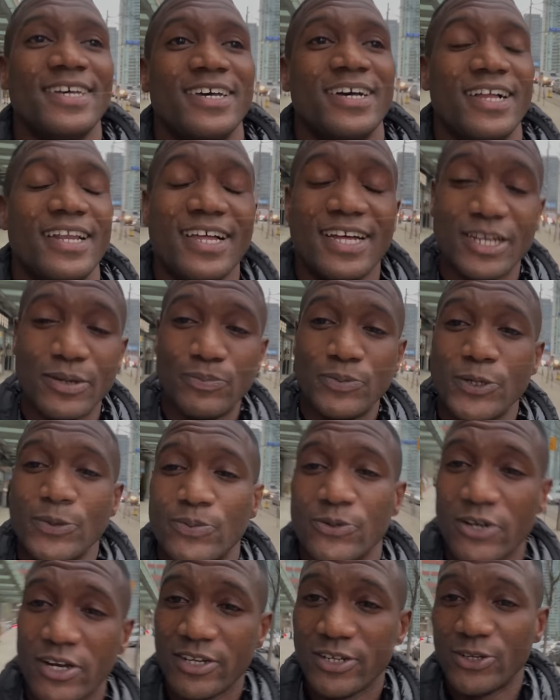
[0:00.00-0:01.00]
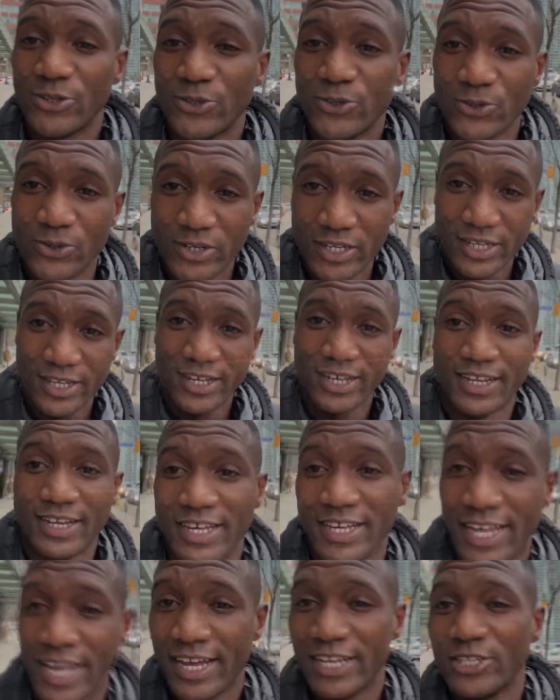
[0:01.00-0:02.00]
a lot of people are on the road and they
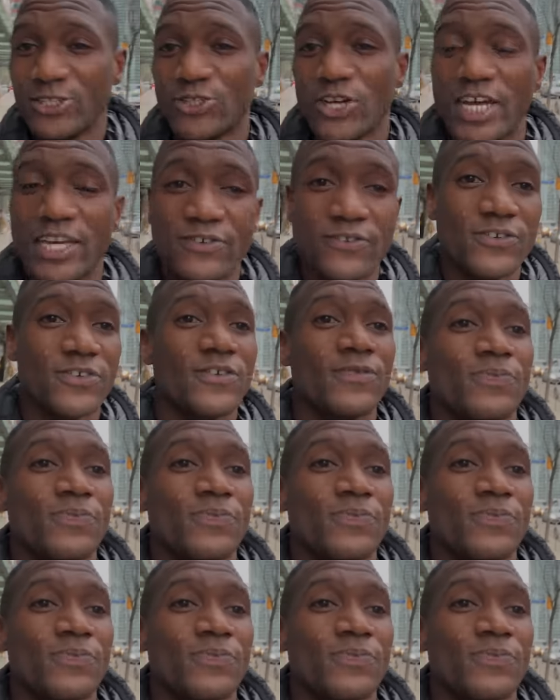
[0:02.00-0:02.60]
can't drive.